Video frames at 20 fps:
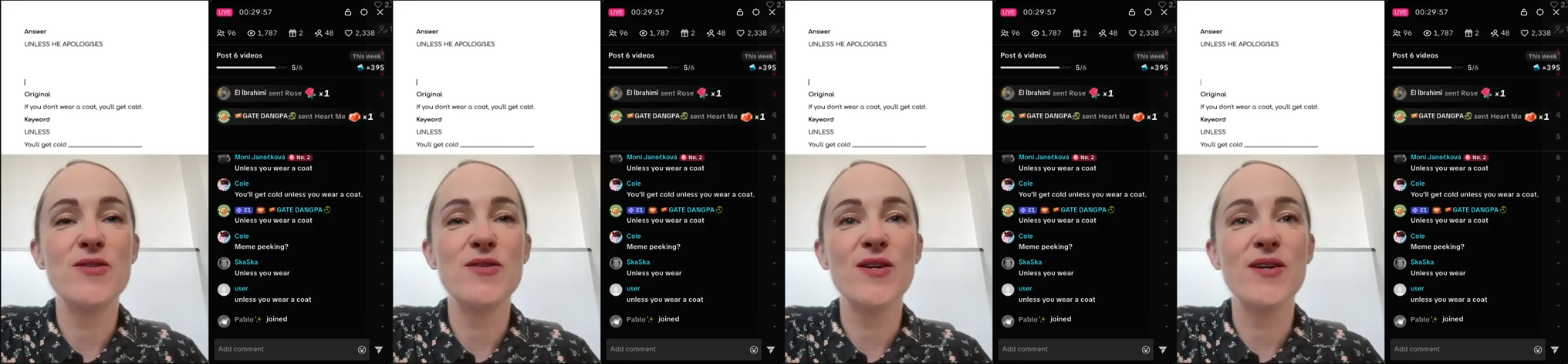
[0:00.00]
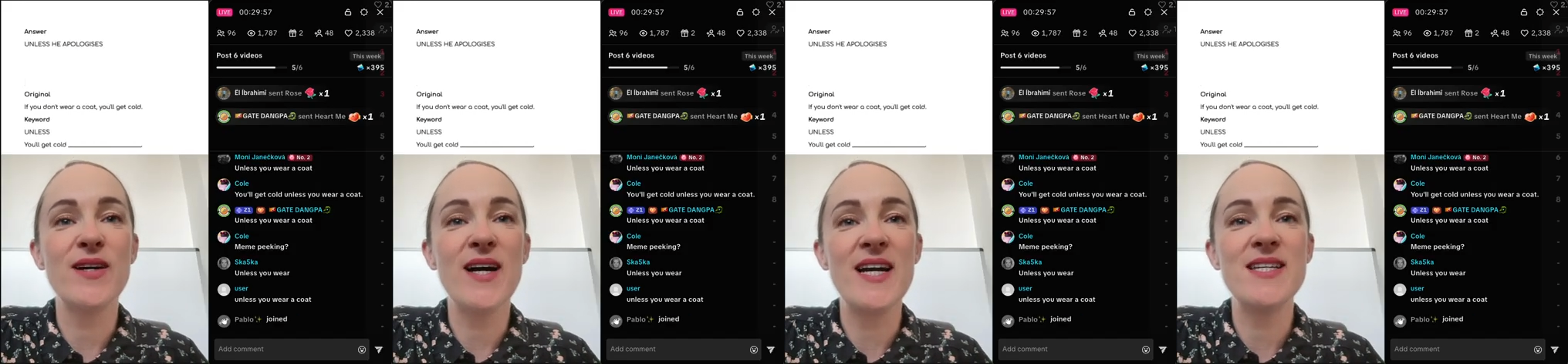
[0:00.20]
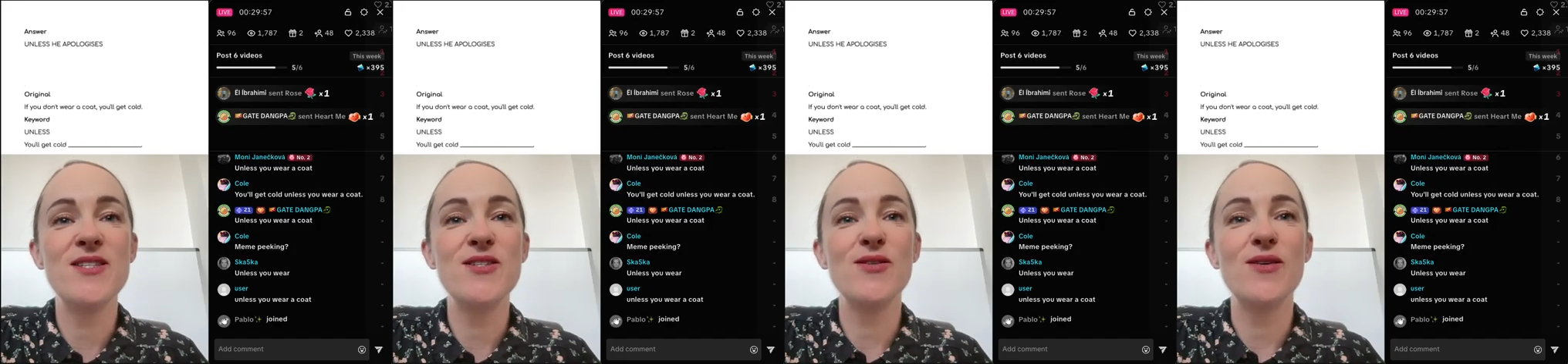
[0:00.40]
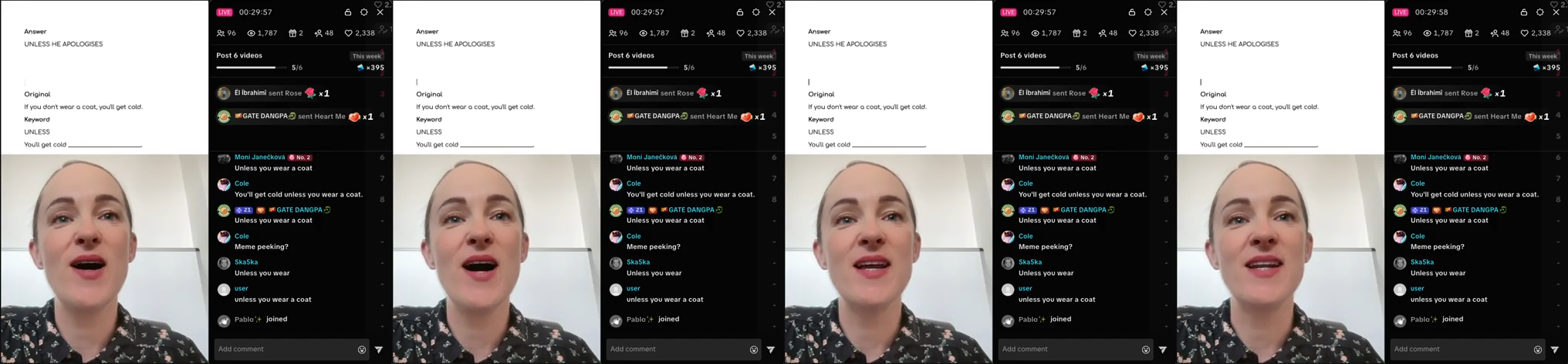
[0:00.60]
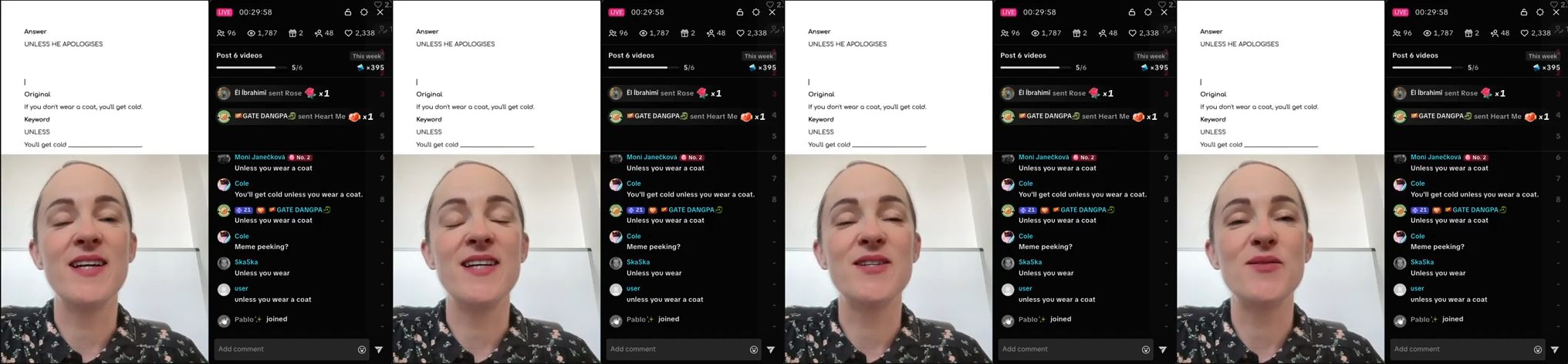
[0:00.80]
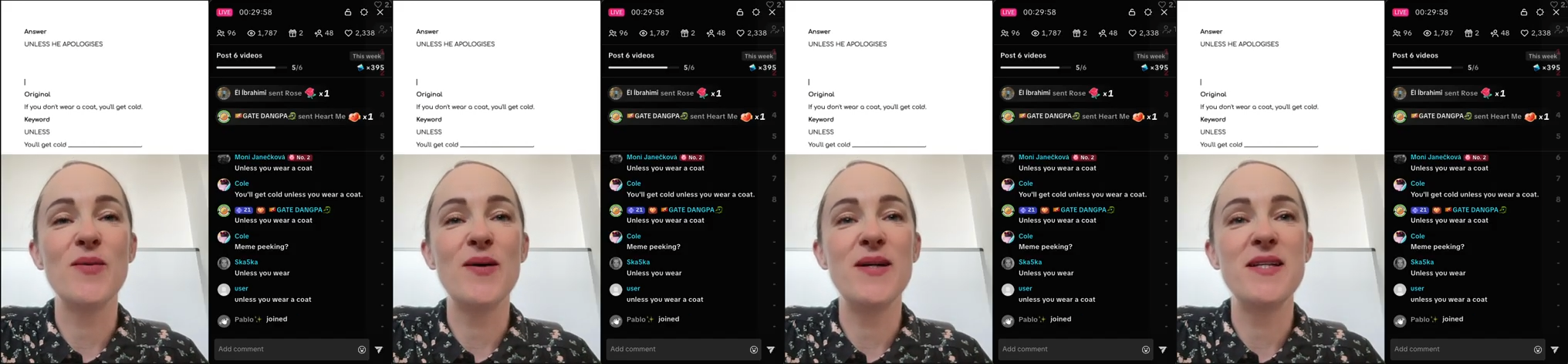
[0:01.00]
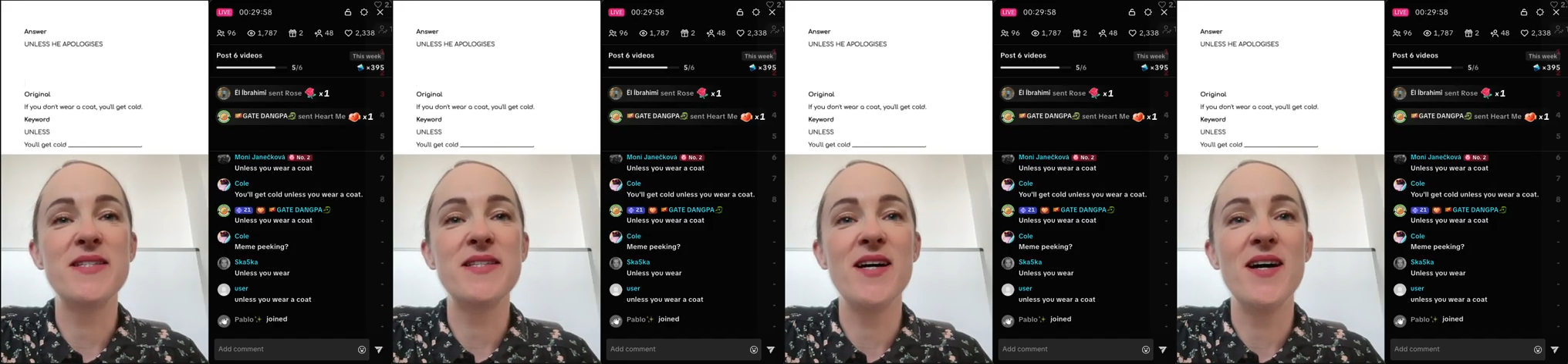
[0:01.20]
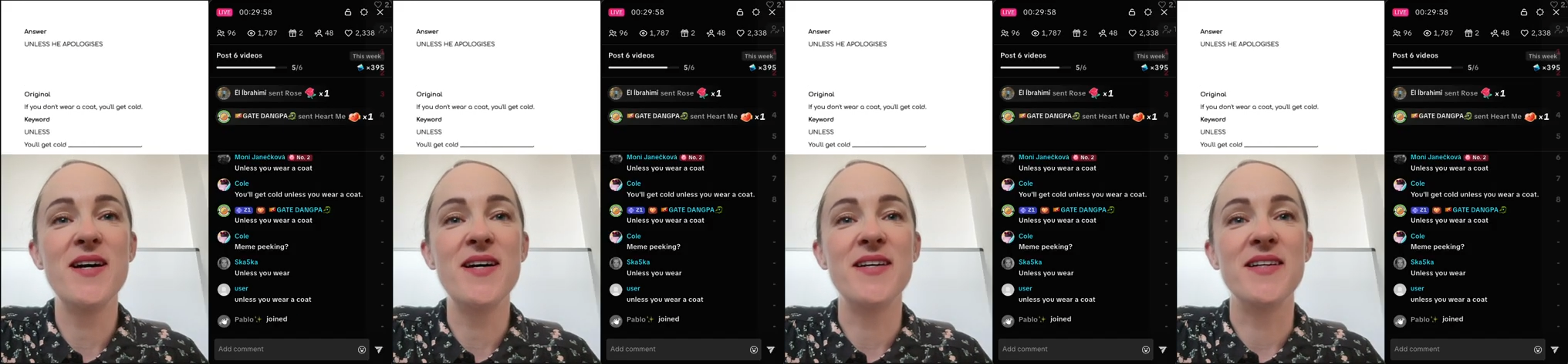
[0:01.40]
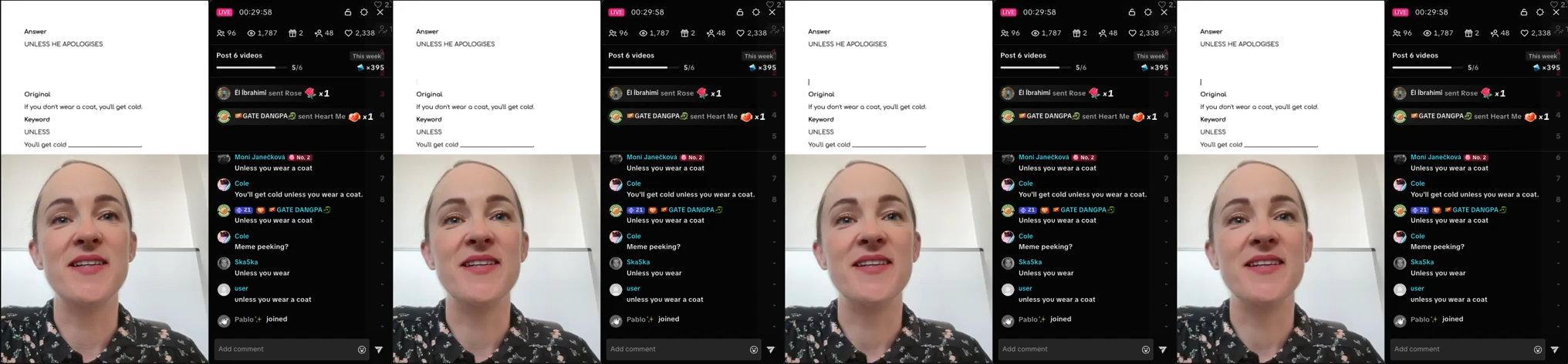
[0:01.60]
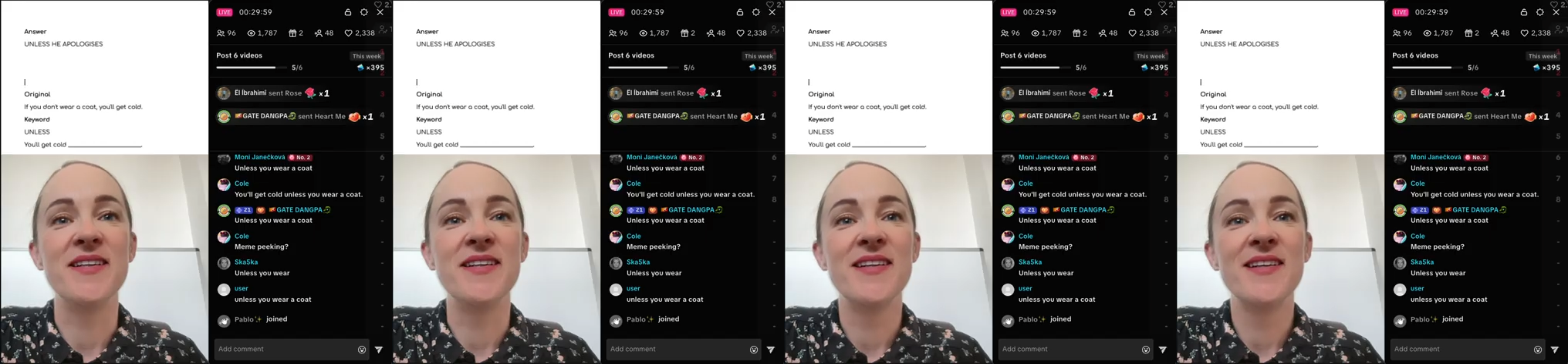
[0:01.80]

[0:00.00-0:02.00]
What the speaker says: Guys, you got it. Well done.